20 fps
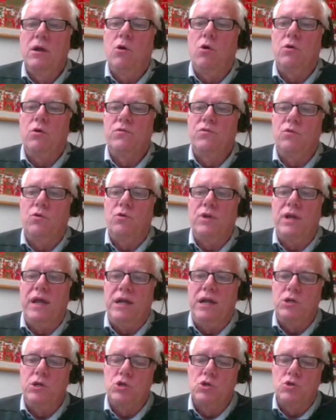also on
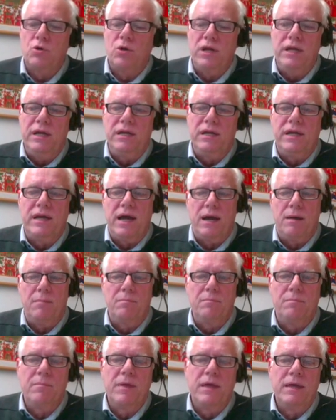actual income.